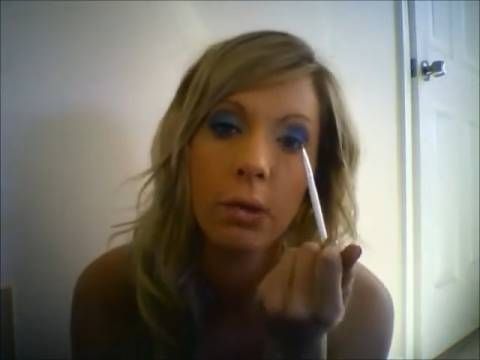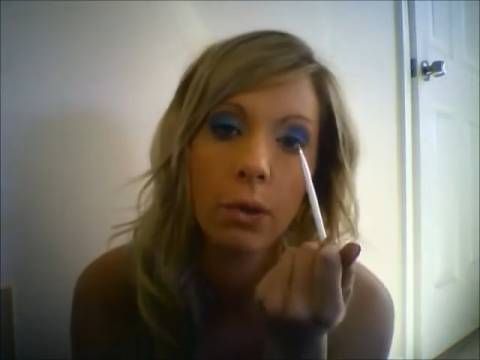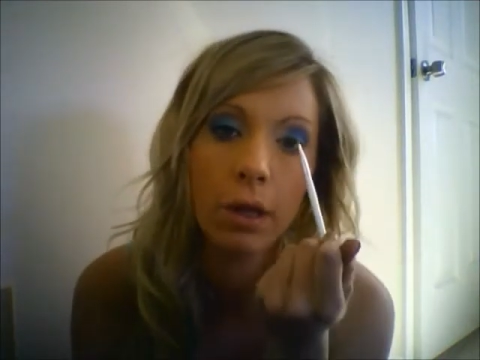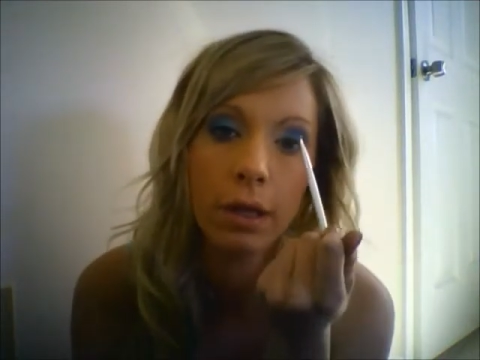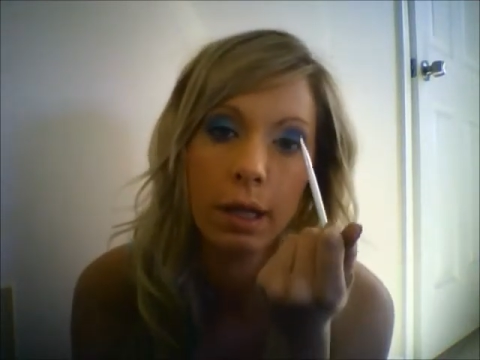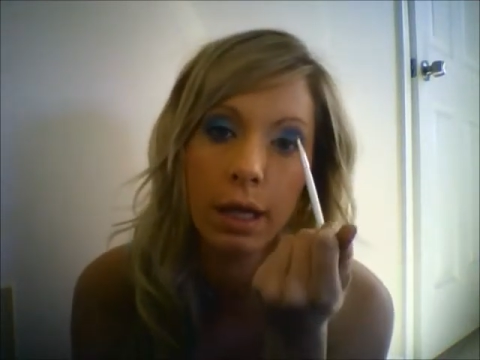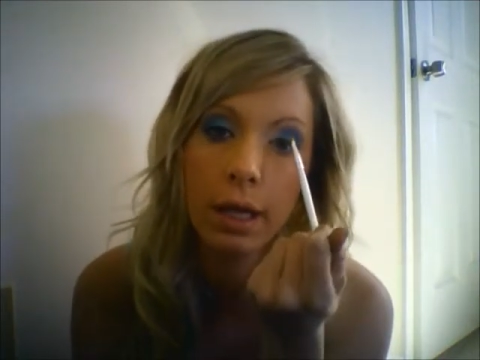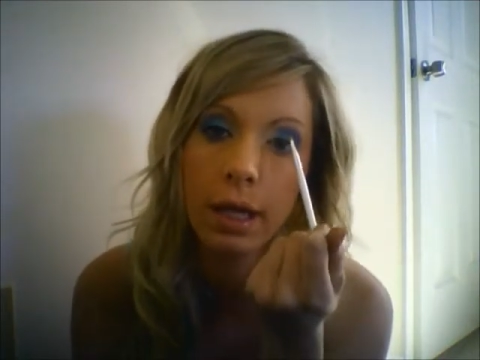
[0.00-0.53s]

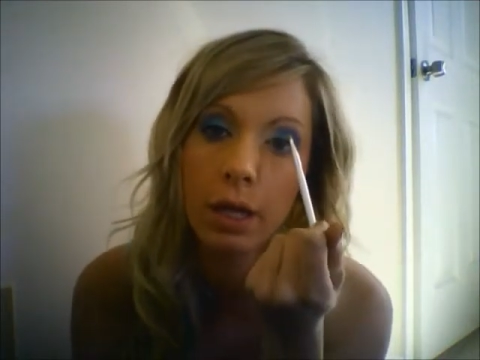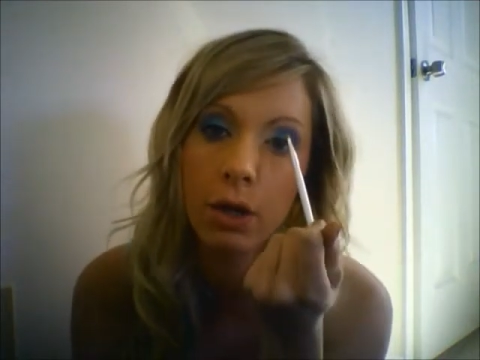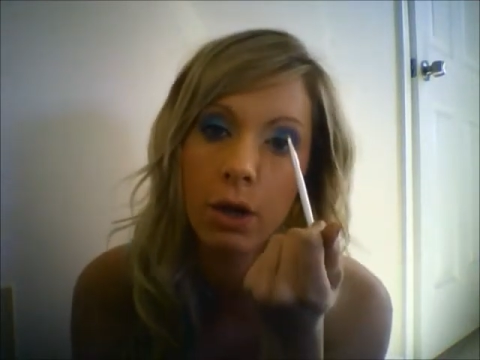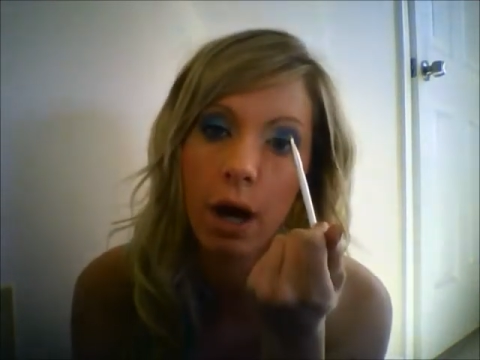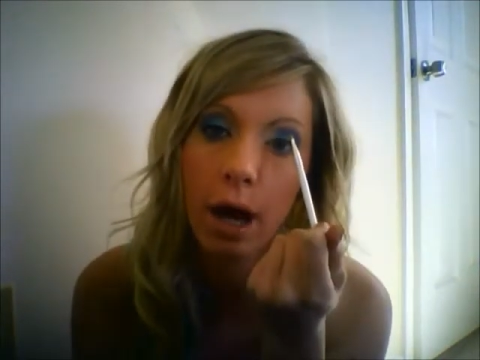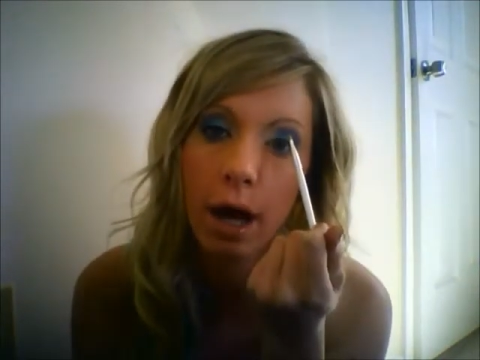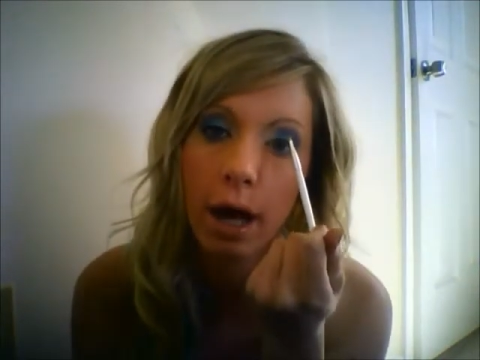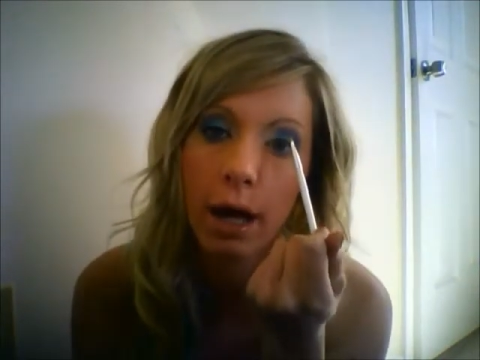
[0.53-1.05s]
on the inner
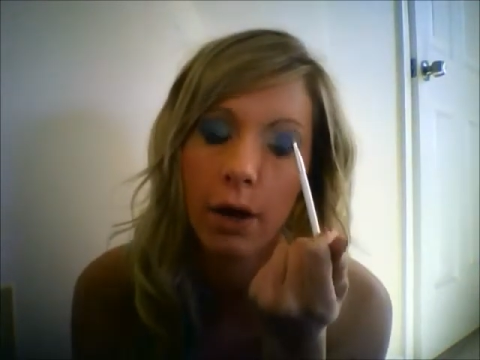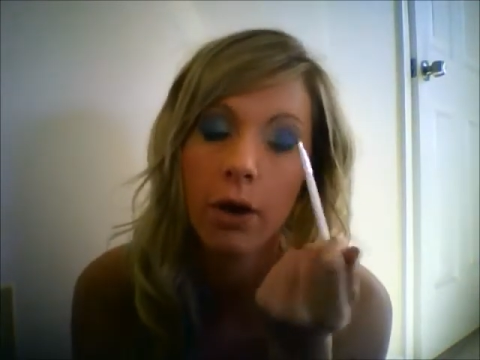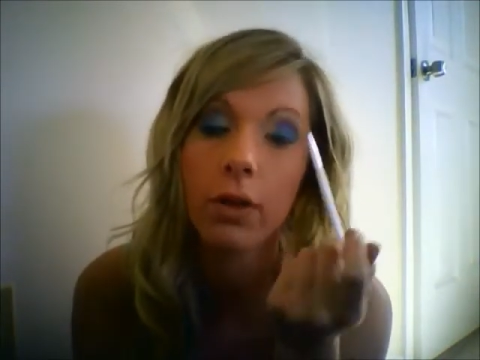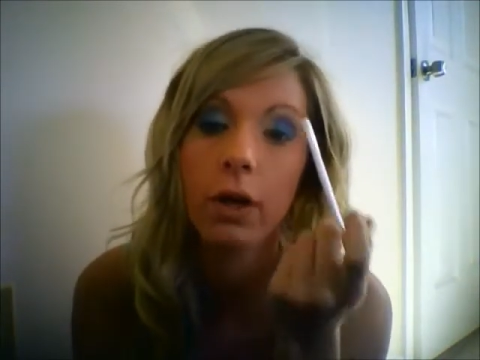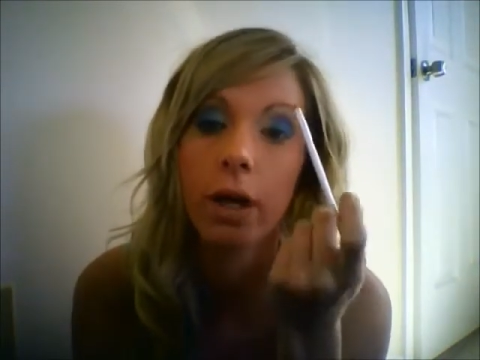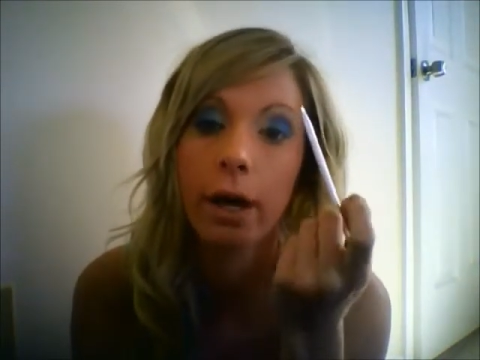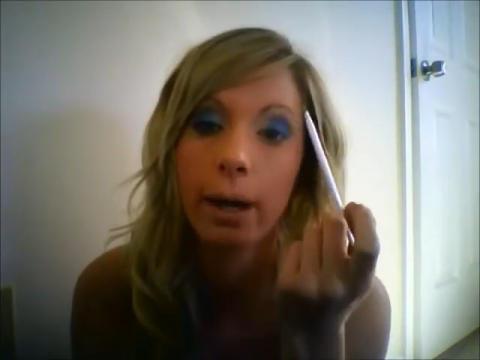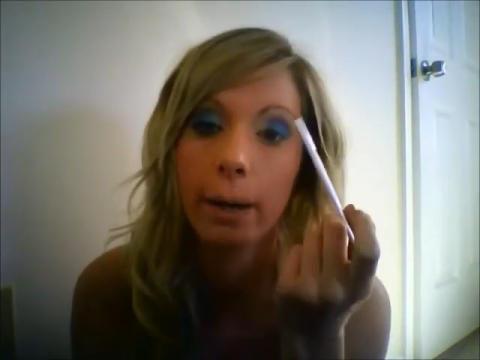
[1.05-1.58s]
eye or
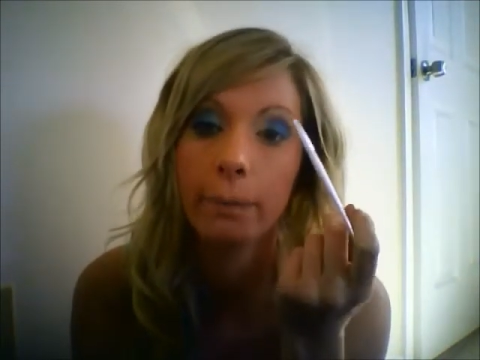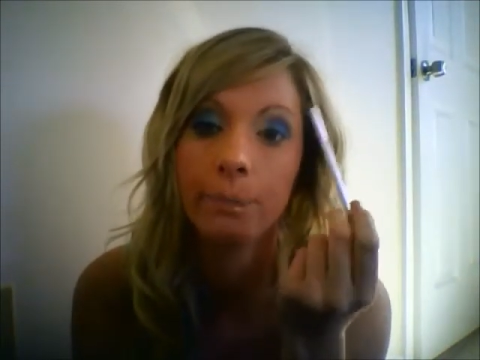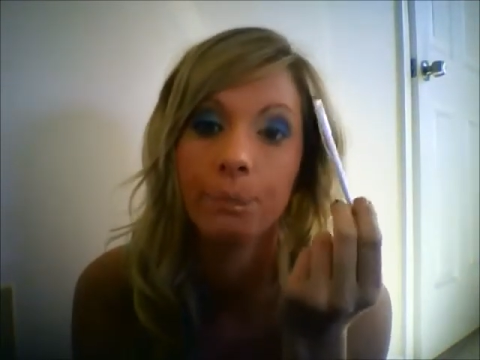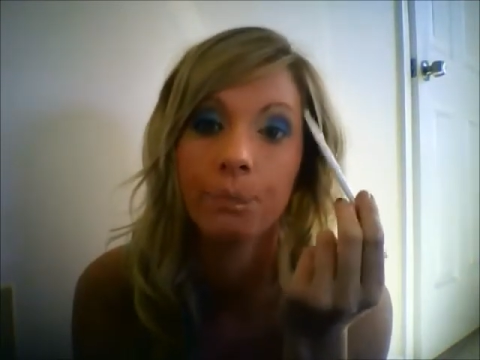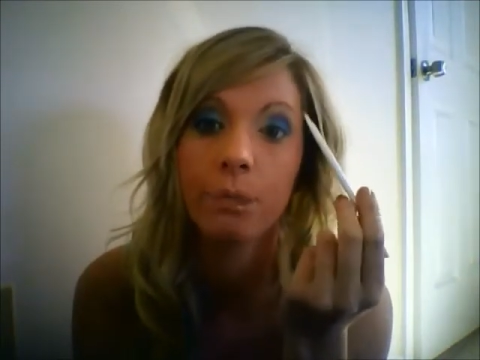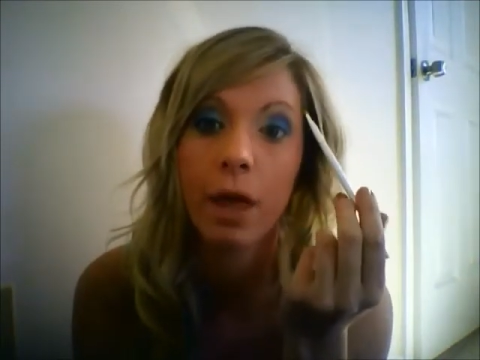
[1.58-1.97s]
the